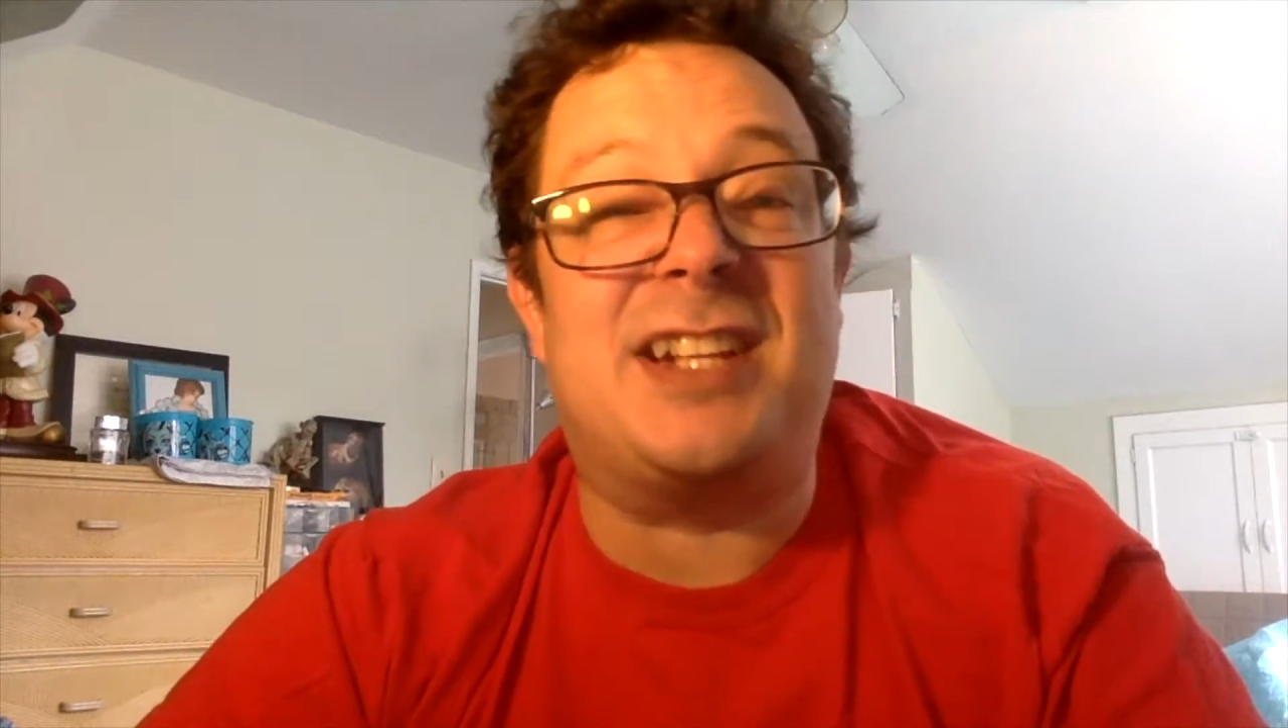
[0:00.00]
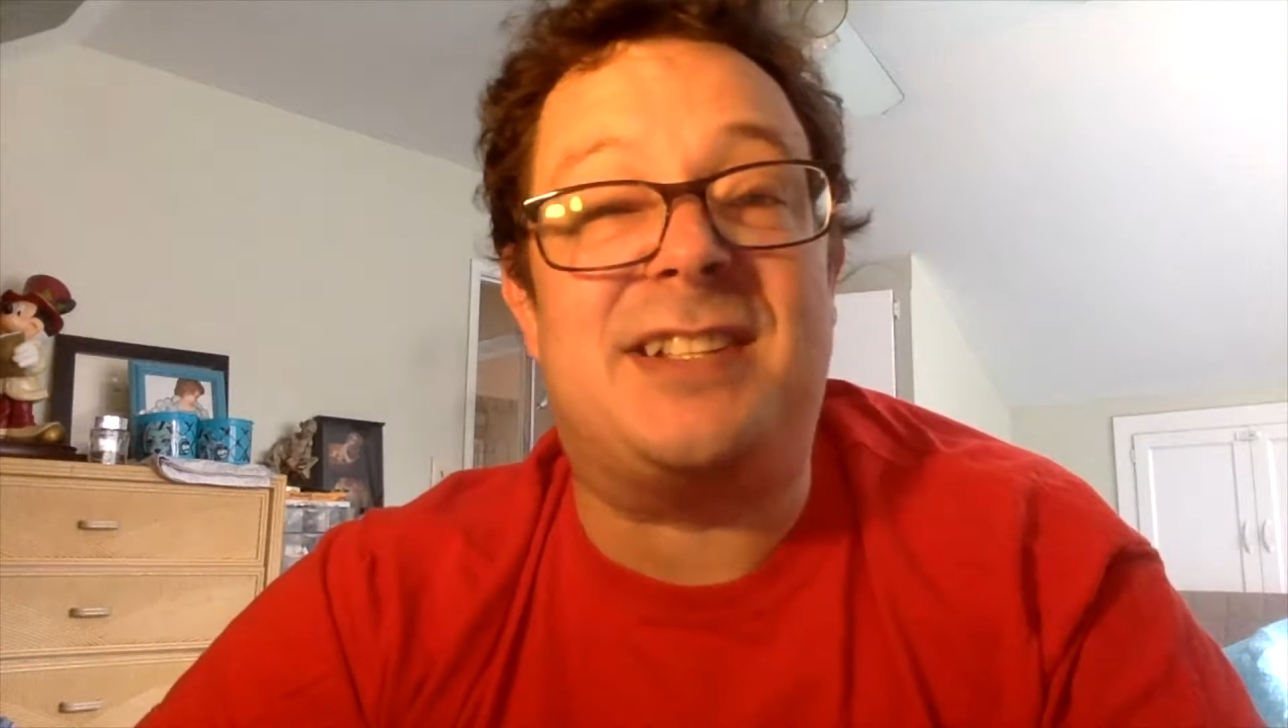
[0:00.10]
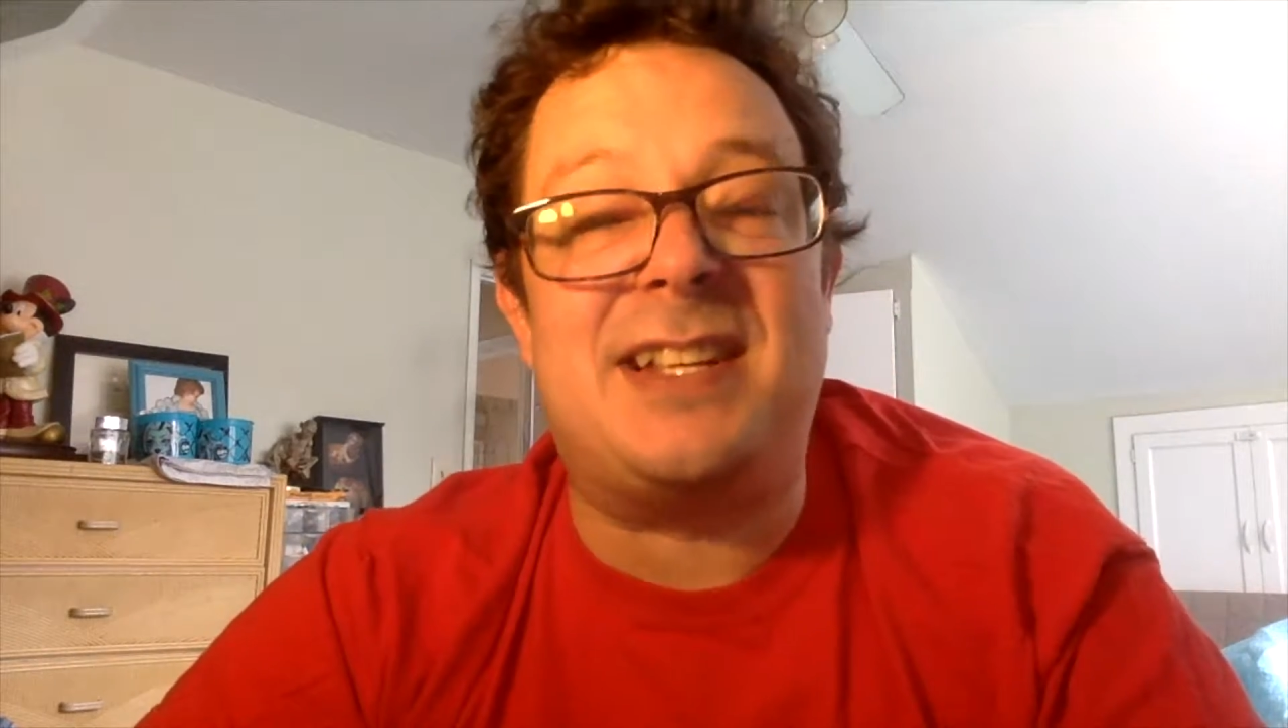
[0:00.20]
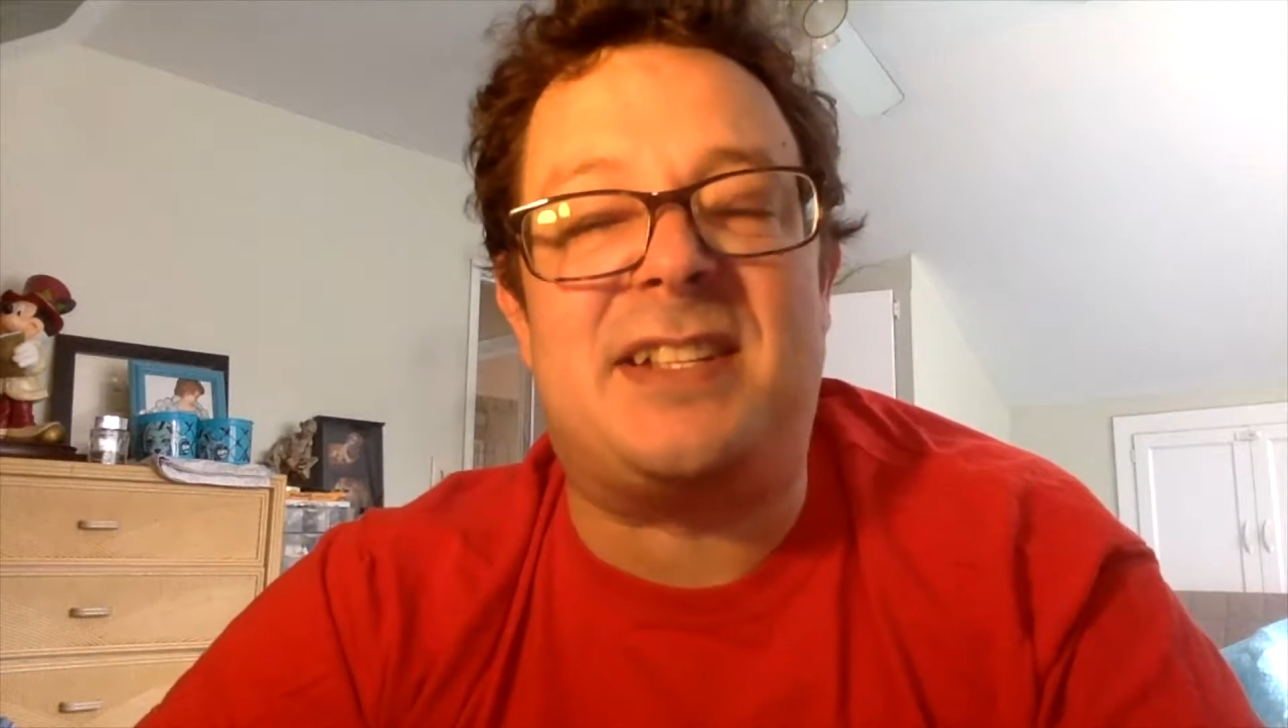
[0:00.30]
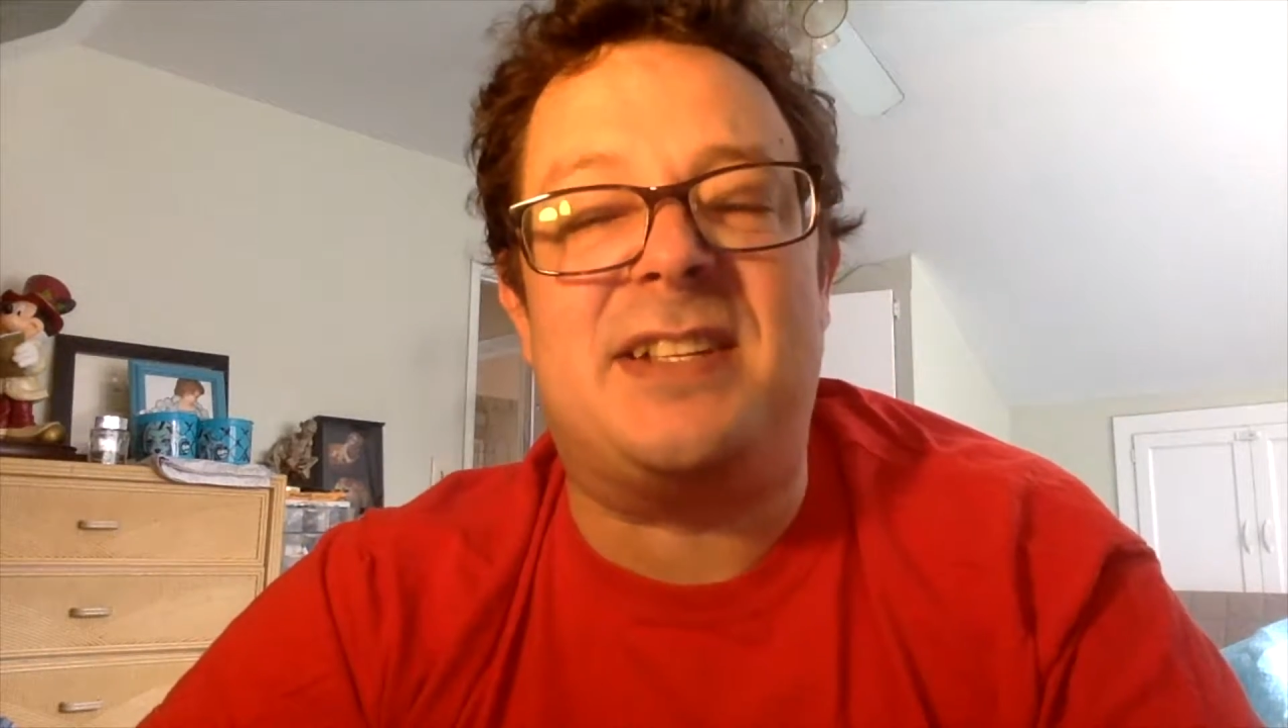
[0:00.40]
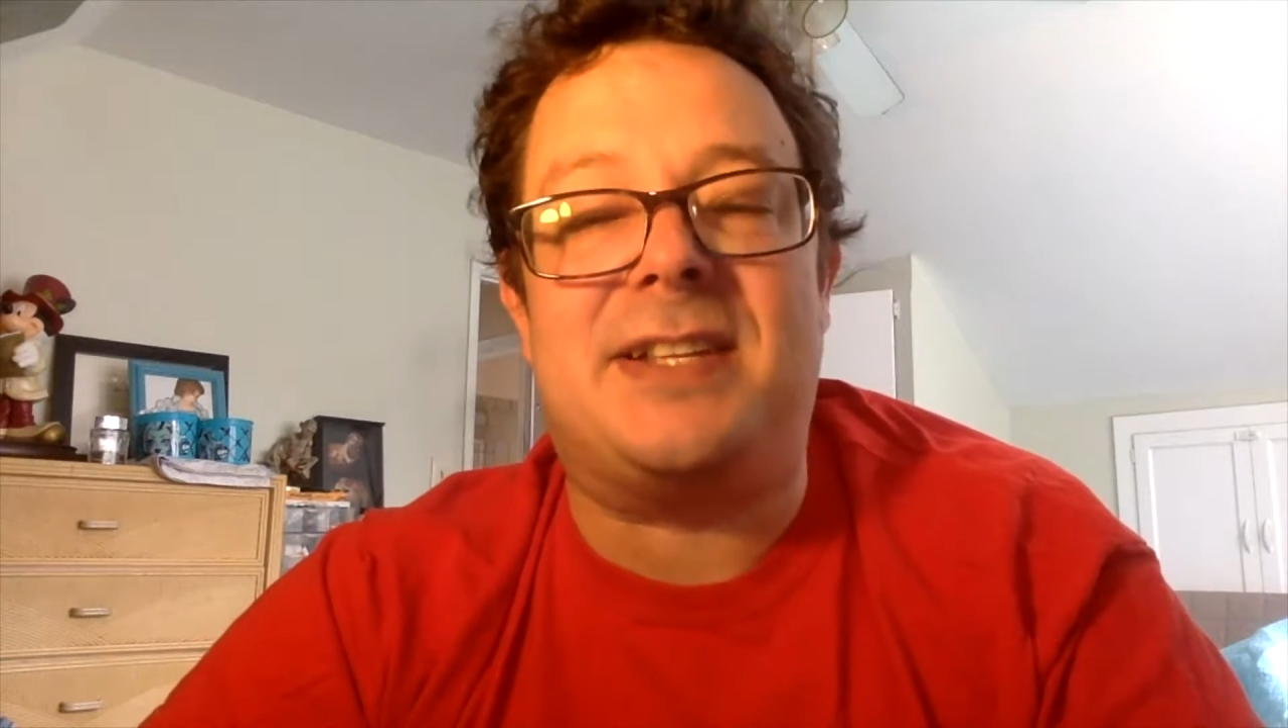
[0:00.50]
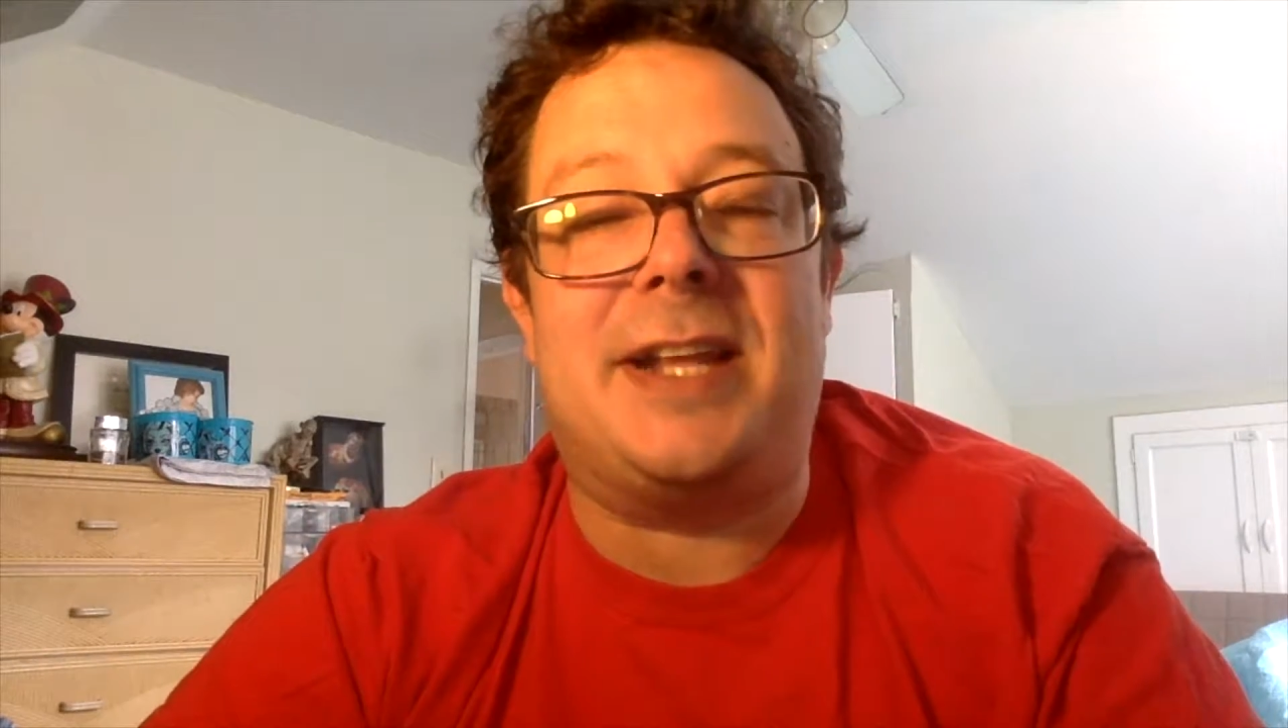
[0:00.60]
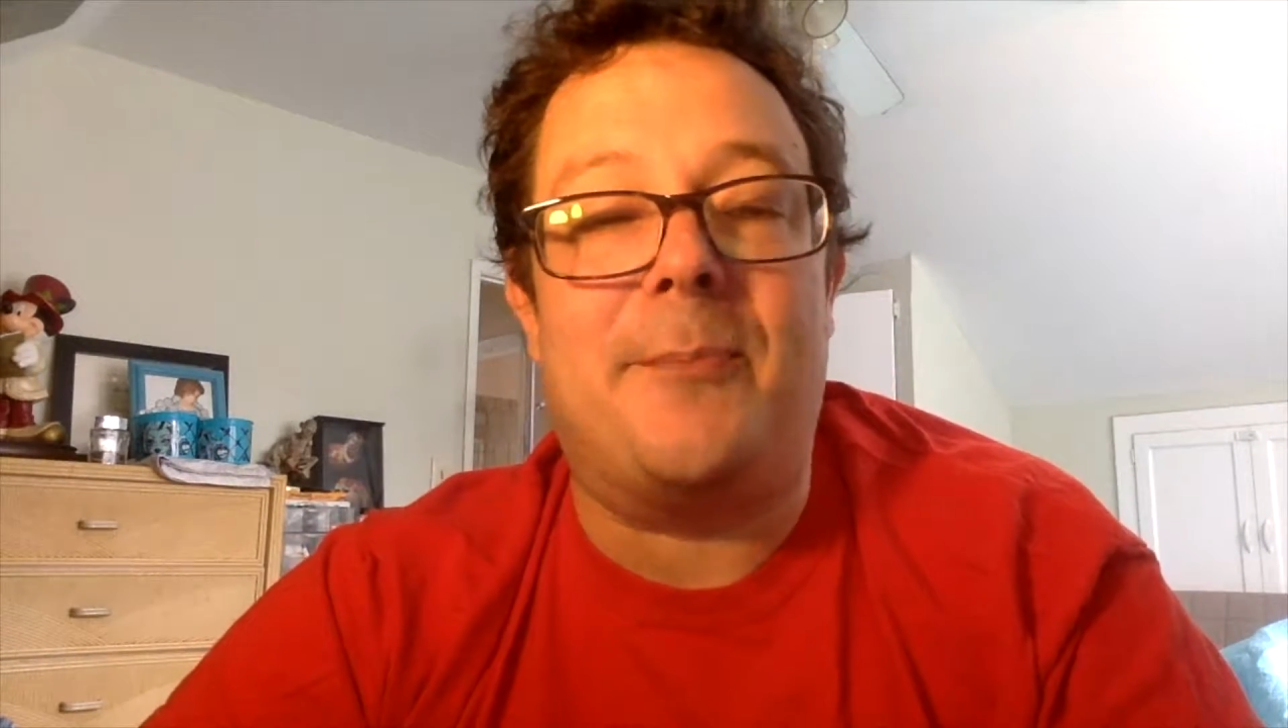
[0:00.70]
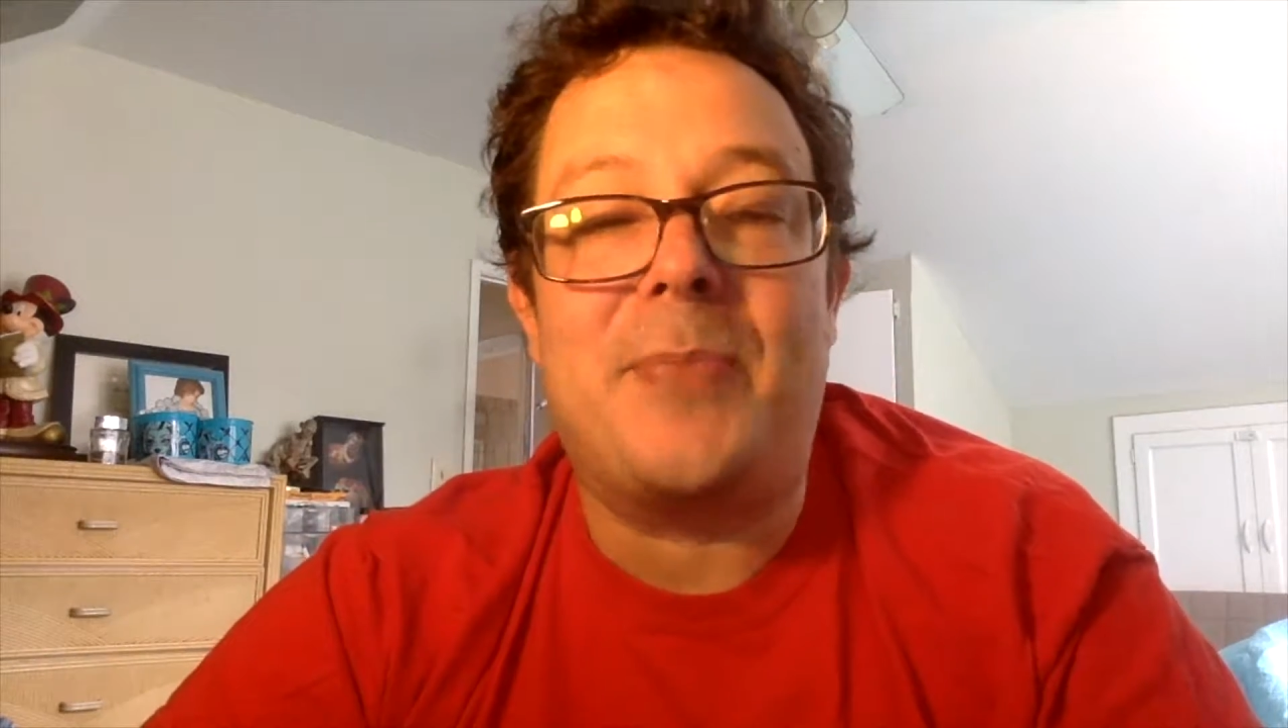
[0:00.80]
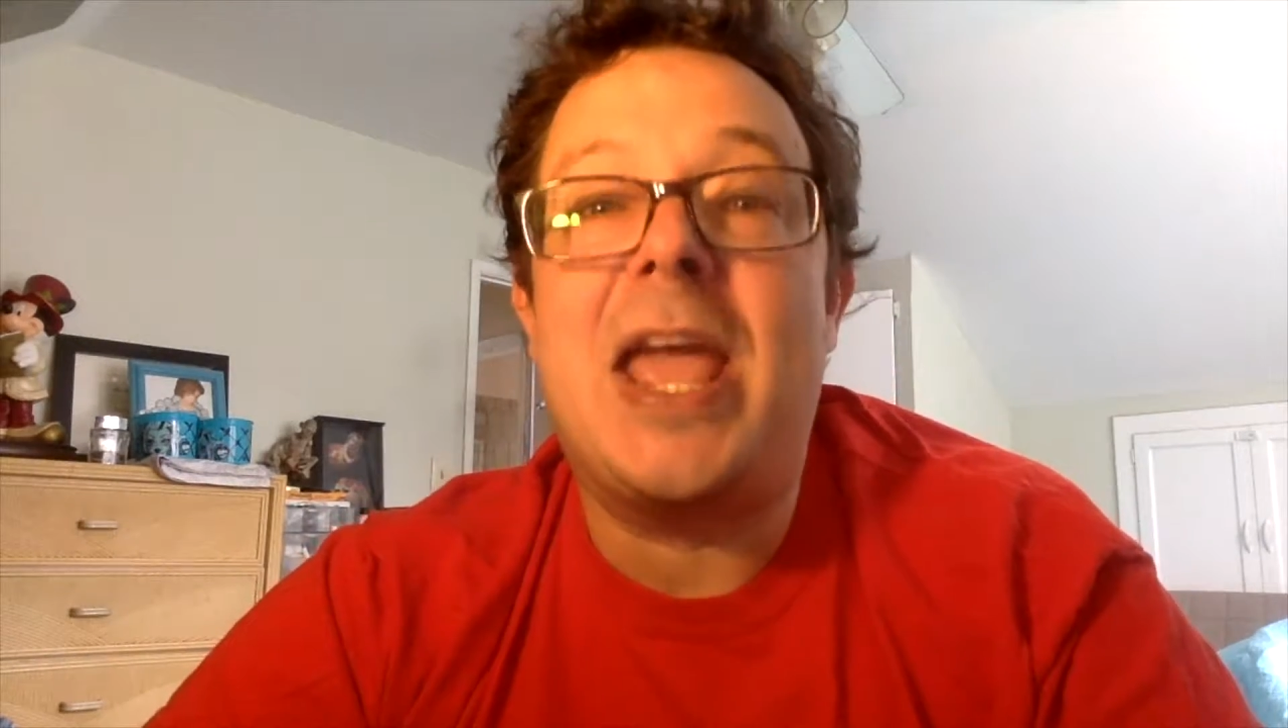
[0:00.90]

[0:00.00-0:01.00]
consistency.